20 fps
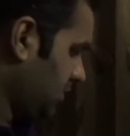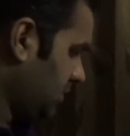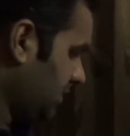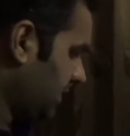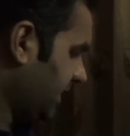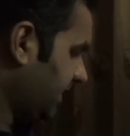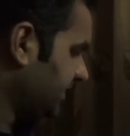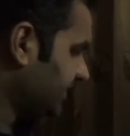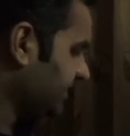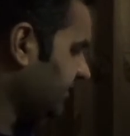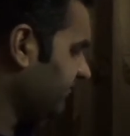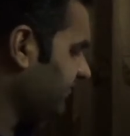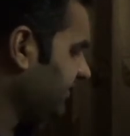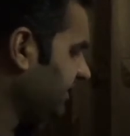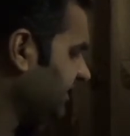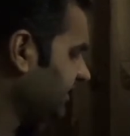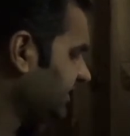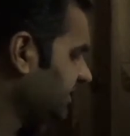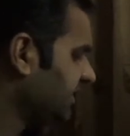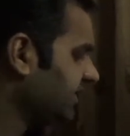That is
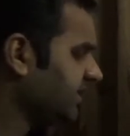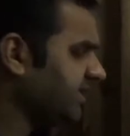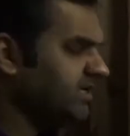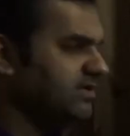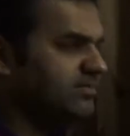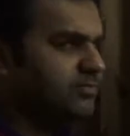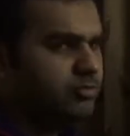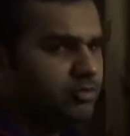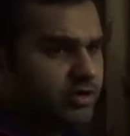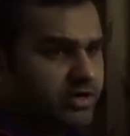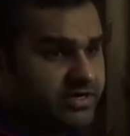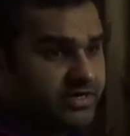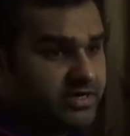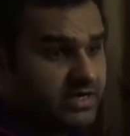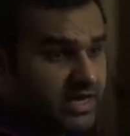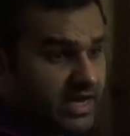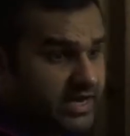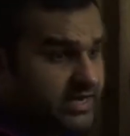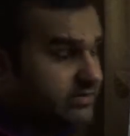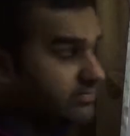roughly 13.9
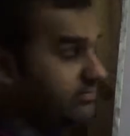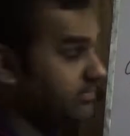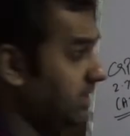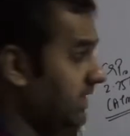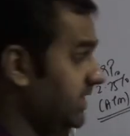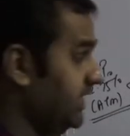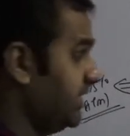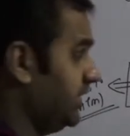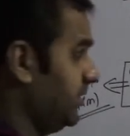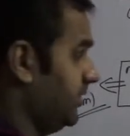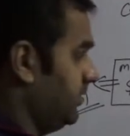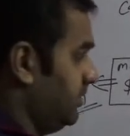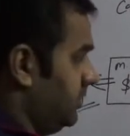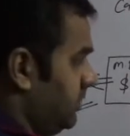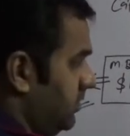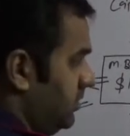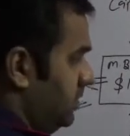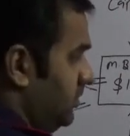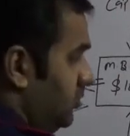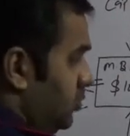million.
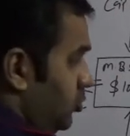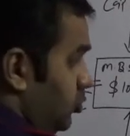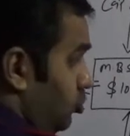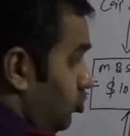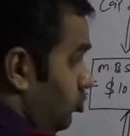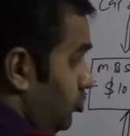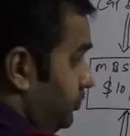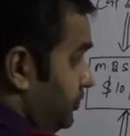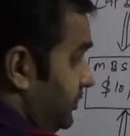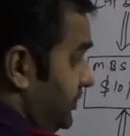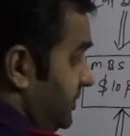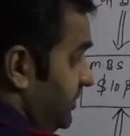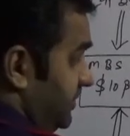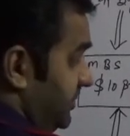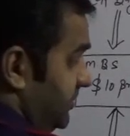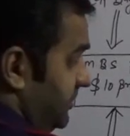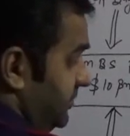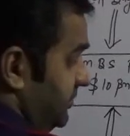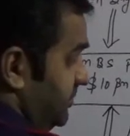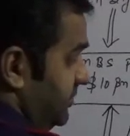
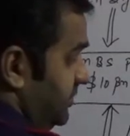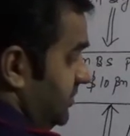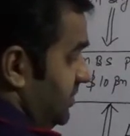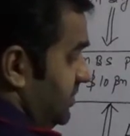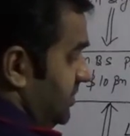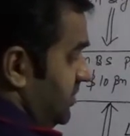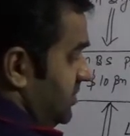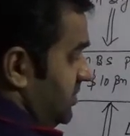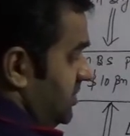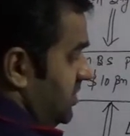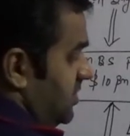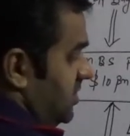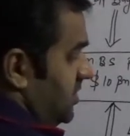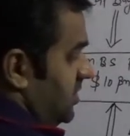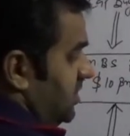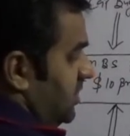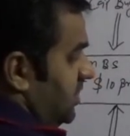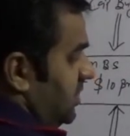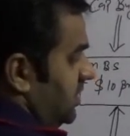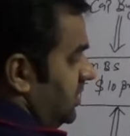Oops.
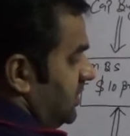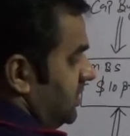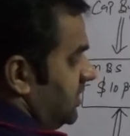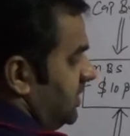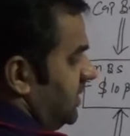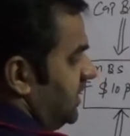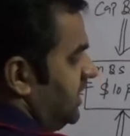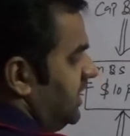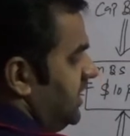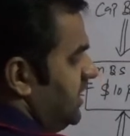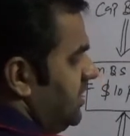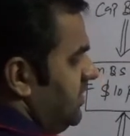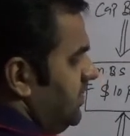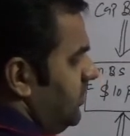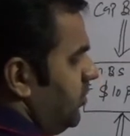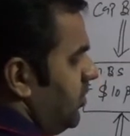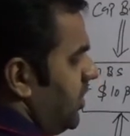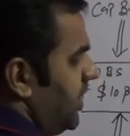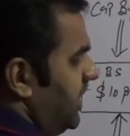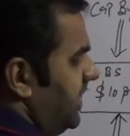
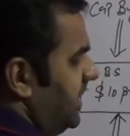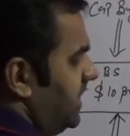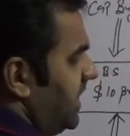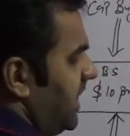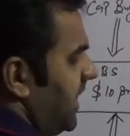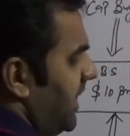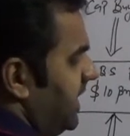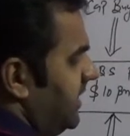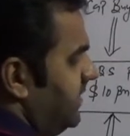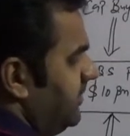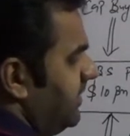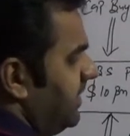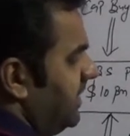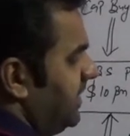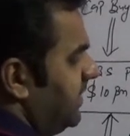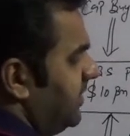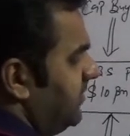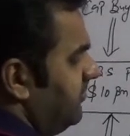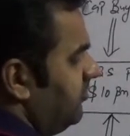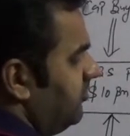13.9
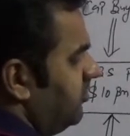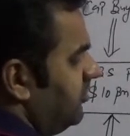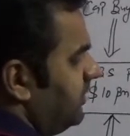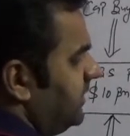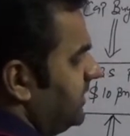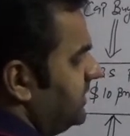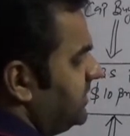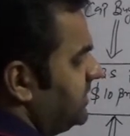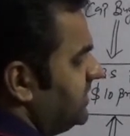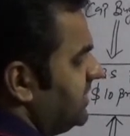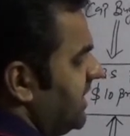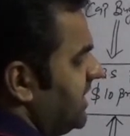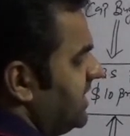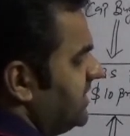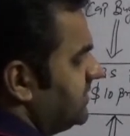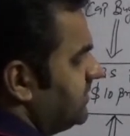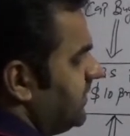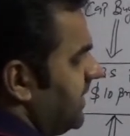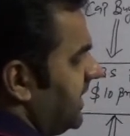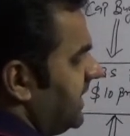million would be
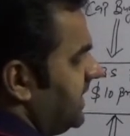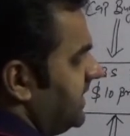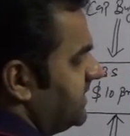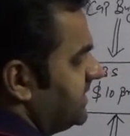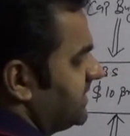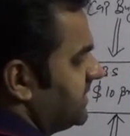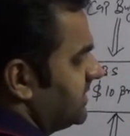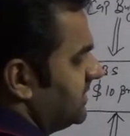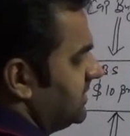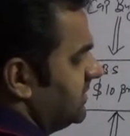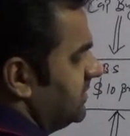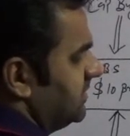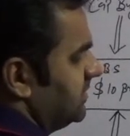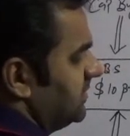Chase minus.